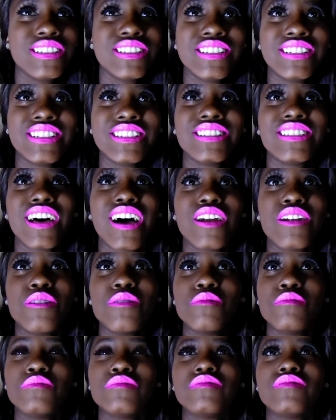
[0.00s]
Just I
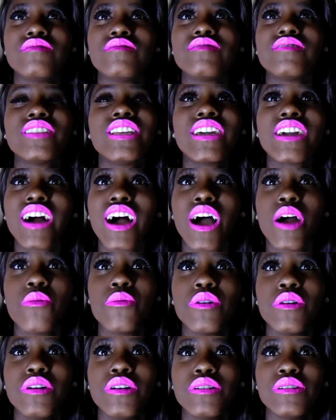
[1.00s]
don't think I
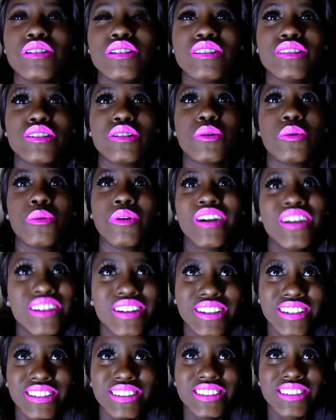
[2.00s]
would wear
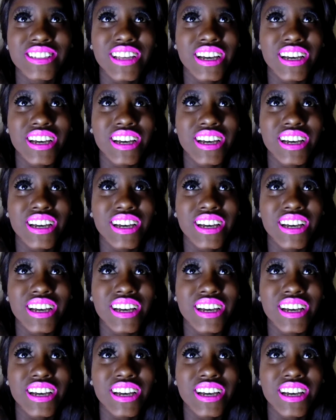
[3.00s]
this.